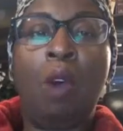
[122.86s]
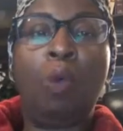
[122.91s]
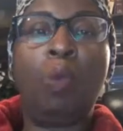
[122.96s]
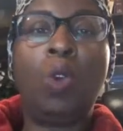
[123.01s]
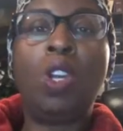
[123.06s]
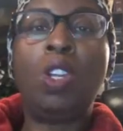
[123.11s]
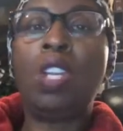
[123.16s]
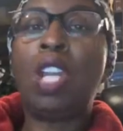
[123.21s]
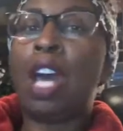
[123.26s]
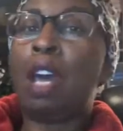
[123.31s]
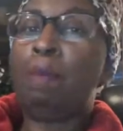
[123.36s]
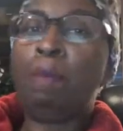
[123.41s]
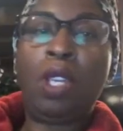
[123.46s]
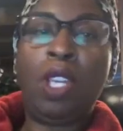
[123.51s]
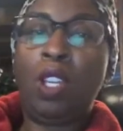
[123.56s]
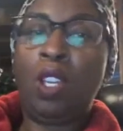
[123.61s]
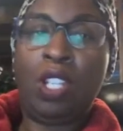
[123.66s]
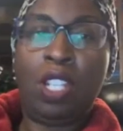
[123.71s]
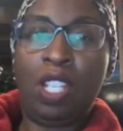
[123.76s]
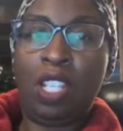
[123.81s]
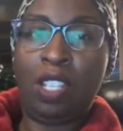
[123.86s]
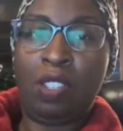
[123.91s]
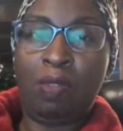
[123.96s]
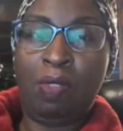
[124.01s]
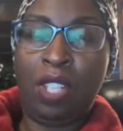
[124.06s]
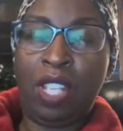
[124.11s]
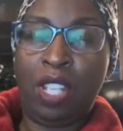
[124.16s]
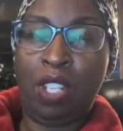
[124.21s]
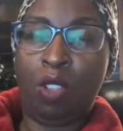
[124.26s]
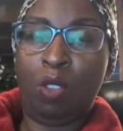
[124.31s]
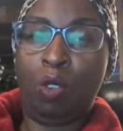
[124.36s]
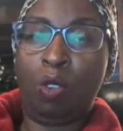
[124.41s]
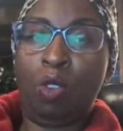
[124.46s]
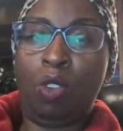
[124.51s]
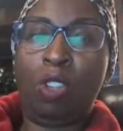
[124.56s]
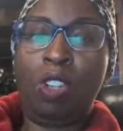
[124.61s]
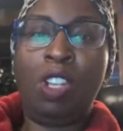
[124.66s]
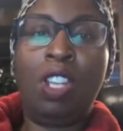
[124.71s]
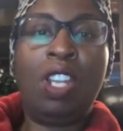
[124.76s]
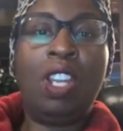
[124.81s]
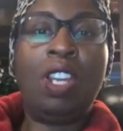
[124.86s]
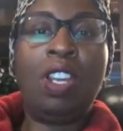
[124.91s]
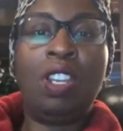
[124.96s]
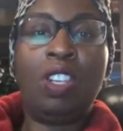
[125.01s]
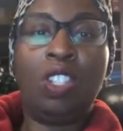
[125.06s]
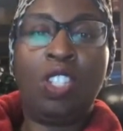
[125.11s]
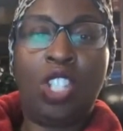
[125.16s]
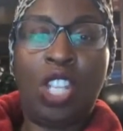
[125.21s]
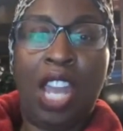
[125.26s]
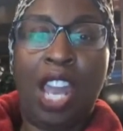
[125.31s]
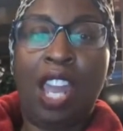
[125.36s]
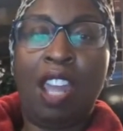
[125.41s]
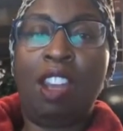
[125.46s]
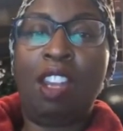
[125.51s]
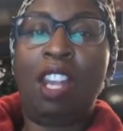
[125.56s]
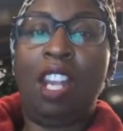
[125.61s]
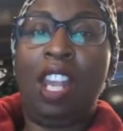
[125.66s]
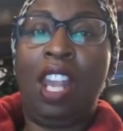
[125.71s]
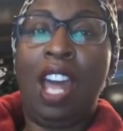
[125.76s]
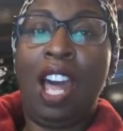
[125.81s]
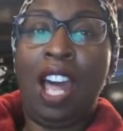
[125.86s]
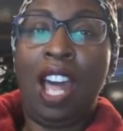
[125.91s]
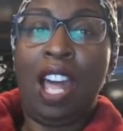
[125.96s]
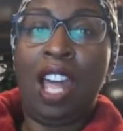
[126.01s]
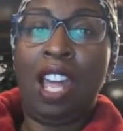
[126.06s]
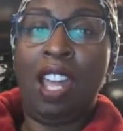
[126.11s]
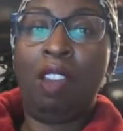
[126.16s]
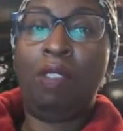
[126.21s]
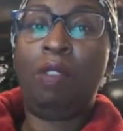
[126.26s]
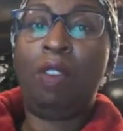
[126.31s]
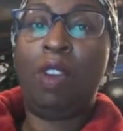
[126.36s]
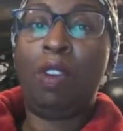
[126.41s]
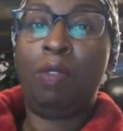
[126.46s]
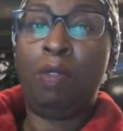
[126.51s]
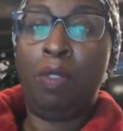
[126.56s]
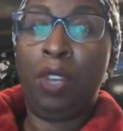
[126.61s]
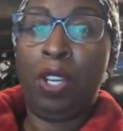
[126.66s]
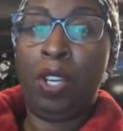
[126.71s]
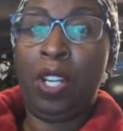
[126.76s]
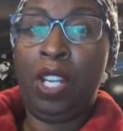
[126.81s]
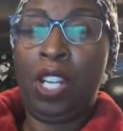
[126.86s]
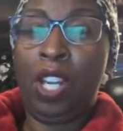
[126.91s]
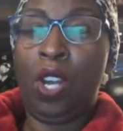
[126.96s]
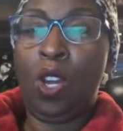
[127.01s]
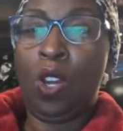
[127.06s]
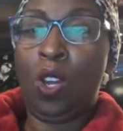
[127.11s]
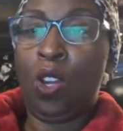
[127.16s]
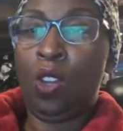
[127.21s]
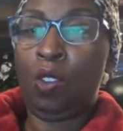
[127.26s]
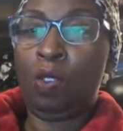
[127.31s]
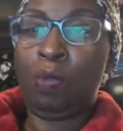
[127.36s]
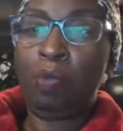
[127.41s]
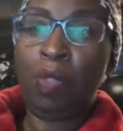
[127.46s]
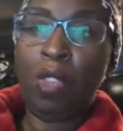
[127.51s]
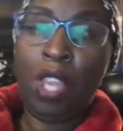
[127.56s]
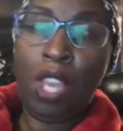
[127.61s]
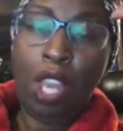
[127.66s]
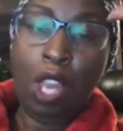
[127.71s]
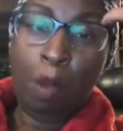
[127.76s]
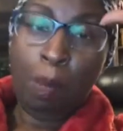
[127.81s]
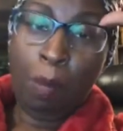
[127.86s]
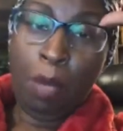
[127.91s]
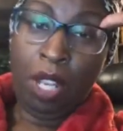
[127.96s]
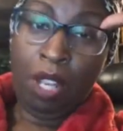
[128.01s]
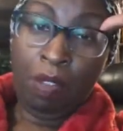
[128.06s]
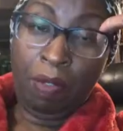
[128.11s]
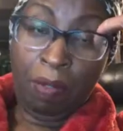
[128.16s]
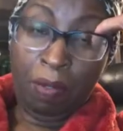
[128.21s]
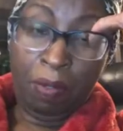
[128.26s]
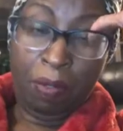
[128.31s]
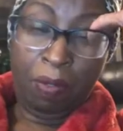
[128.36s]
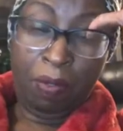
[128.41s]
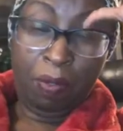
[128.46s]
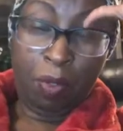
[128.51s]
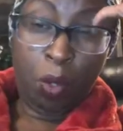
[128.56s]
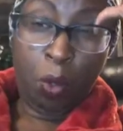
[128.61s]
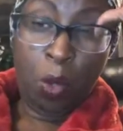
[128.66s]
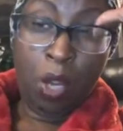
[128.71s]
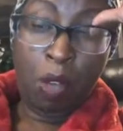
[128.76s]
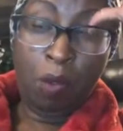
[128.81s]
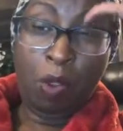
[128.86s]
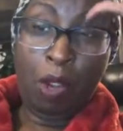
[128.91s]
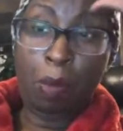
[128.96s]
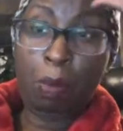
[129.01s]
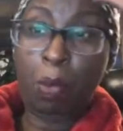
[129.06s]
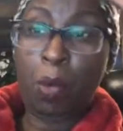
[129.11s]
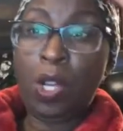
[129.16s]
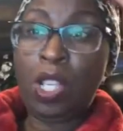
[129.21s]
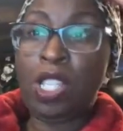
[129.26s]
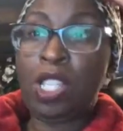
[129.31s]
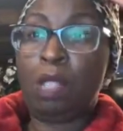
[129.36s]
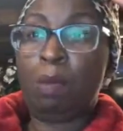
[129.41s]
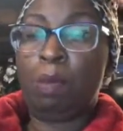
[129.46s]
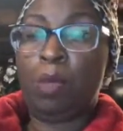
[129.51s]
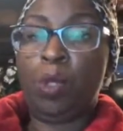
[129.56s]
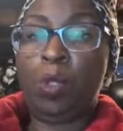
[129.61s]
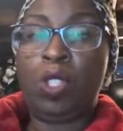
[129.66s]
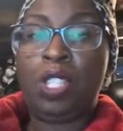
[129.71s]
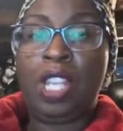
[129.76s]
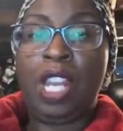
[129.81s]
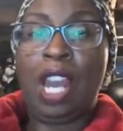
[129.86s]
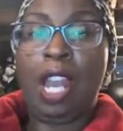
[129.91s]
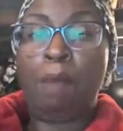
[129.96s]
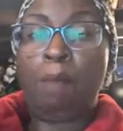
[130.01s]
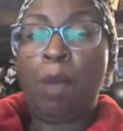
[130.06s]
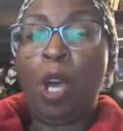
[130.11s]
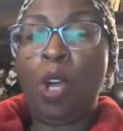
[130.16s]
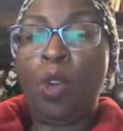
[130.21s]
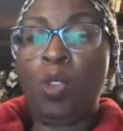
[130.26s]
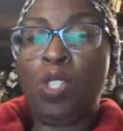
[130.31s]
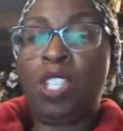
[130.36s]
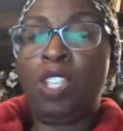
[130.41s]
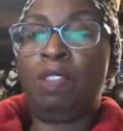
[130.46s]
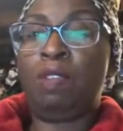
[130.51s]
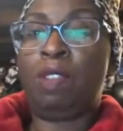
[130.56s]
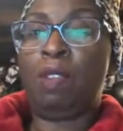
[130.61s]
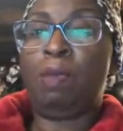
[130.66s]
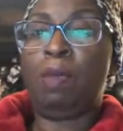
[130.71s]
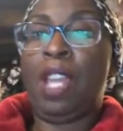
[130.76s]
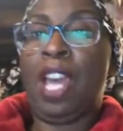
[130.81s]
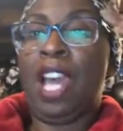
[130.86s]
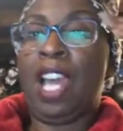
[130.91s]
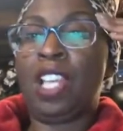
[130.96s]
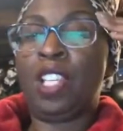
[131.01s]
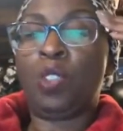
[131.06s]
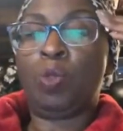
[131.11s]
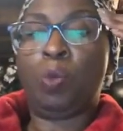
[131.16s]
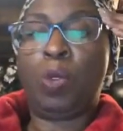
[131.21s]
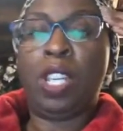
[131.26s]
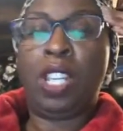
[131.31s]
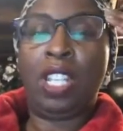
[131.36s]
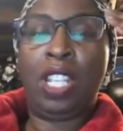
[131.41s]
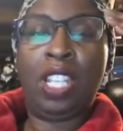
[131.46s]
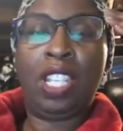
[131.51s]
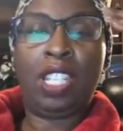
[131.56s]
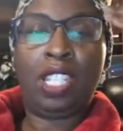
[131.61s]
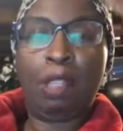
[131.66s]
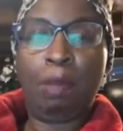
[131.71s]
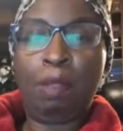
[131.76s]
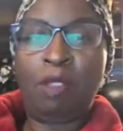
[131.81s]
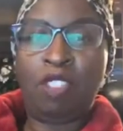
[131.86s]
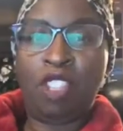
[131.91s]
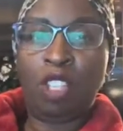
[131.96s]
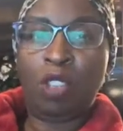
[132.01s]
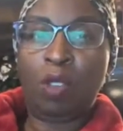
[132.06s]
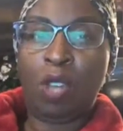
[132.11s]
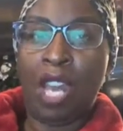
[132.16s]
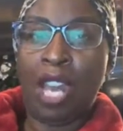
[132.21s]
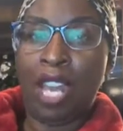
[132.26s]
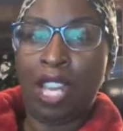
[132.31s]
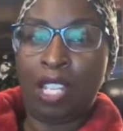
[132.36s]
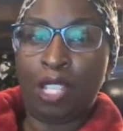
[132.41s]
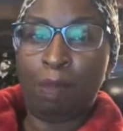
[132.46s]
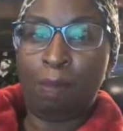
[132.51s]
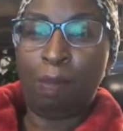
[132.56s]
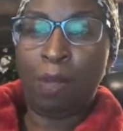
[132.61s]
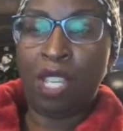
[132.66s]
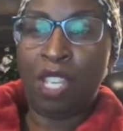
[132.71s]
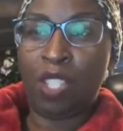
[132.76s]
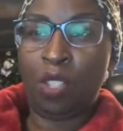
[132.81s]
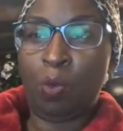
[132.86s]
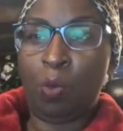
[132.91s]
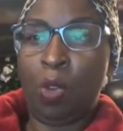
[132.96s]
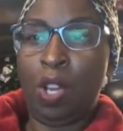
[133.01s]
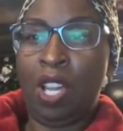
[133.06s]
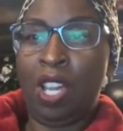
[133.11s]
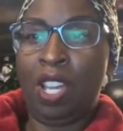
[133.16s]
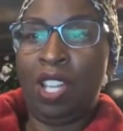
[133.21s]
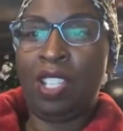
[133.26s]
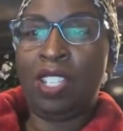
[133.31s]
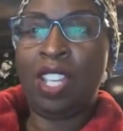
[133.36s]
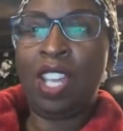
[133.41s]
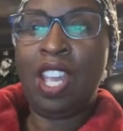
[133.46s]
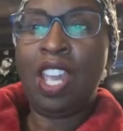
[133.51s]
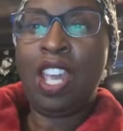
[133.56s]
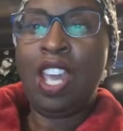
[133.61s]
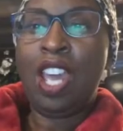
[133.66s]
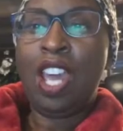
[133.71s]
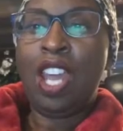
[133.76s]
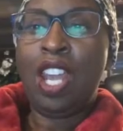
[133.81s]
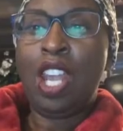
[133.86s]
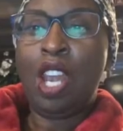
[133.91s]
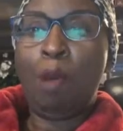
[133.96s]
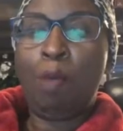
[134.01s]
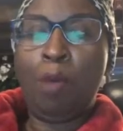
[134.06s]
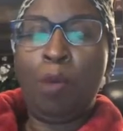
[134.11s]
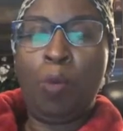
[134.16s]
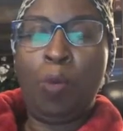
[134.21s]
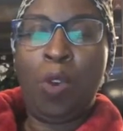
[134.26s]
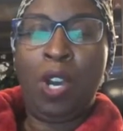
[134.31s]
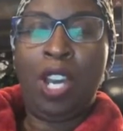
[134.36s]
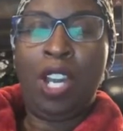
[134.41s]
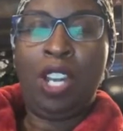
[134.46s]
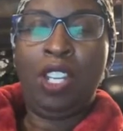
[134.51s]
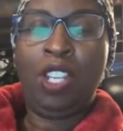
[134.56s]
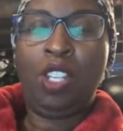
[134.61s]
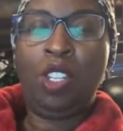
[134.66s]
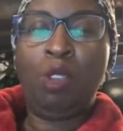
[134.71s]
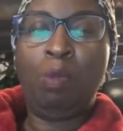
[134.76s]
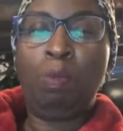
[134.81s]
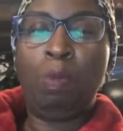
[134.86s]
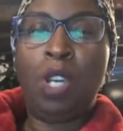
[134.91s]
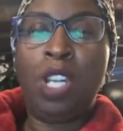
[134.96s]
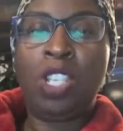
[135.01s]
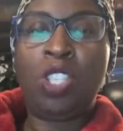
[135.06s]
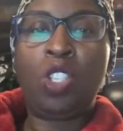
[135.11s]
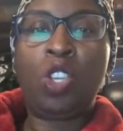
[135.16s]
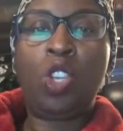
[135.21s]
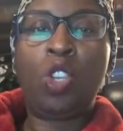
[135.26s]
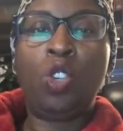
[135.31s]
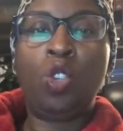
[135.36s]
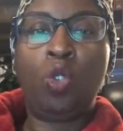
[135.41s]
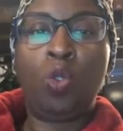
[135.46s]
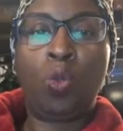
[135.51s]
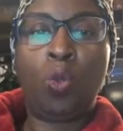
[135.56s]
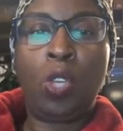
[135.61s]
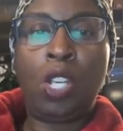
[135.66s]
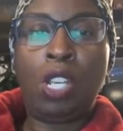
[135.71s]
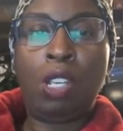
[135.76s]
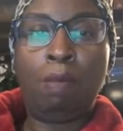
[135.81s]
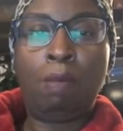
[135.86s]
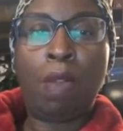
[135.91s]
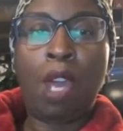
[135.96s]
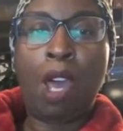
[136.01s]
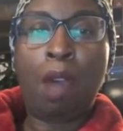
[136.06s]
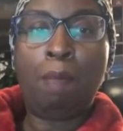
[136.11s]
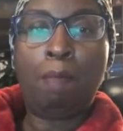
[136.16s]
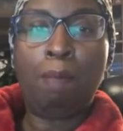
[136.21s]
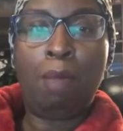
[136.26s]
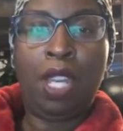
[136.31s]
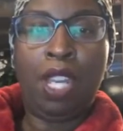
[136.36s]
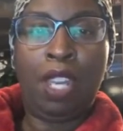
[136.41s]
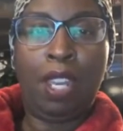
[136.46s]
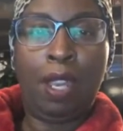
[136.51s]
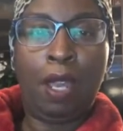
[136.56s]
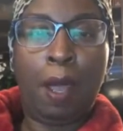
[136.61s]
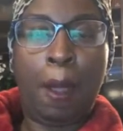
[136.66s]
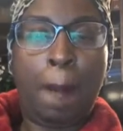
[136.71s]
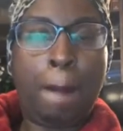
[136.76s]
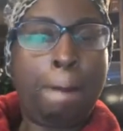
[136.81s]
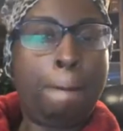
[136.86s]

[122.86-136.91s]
I will not be on this video chat live very long. But the 21 principles that I posted from last week that some of you guys missed was, number one, you must dream big.